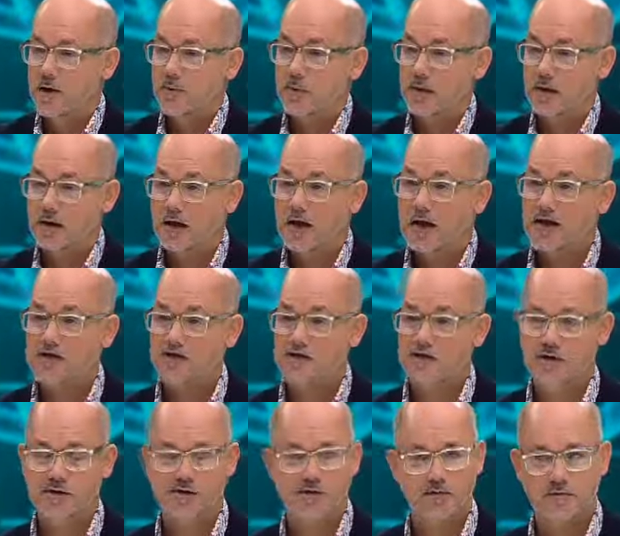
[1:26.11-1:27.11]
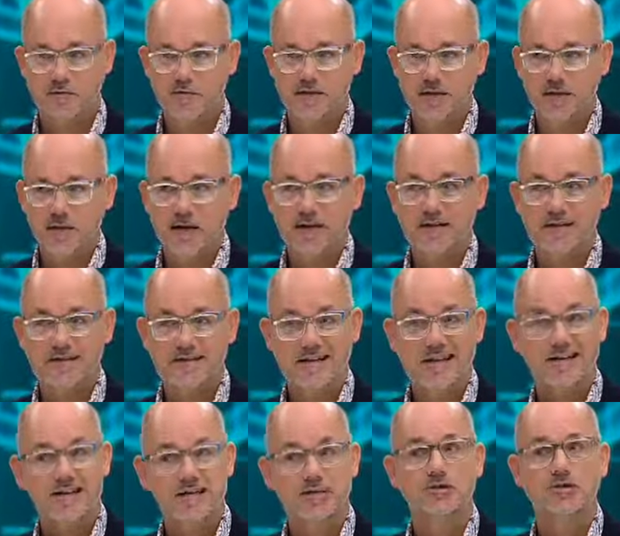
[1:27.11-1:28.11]
But a large section of your DNA
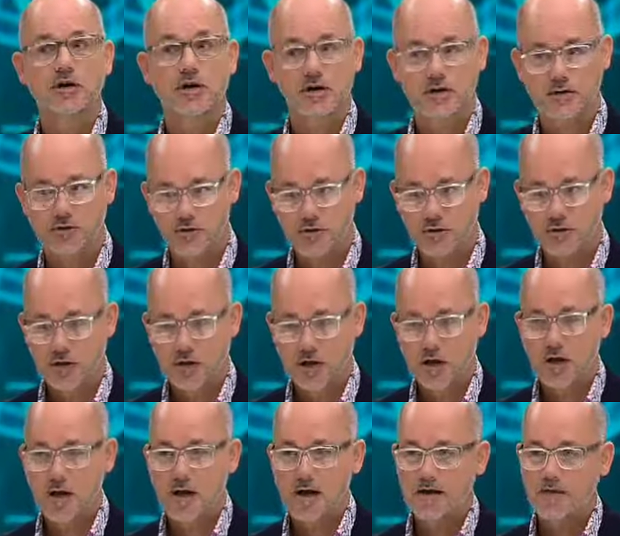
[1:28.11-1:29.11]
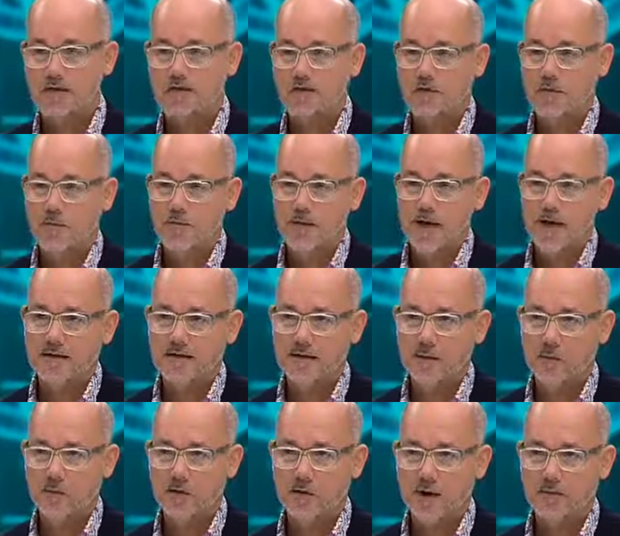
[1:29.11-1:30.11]
doesn't change. And it's from that
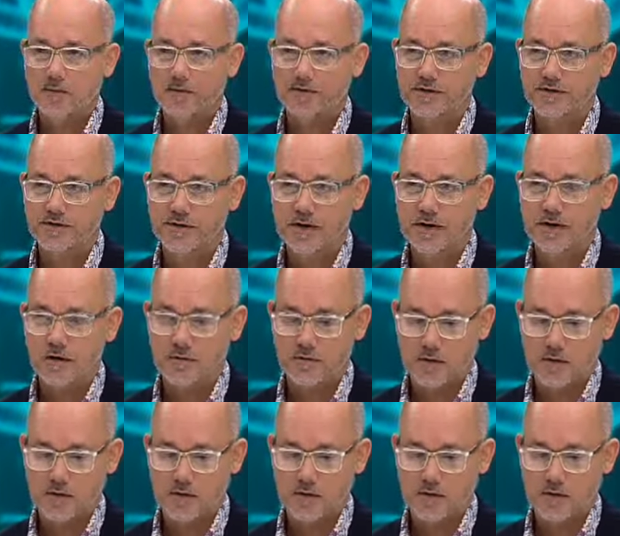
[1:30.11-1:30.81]
we're able to say,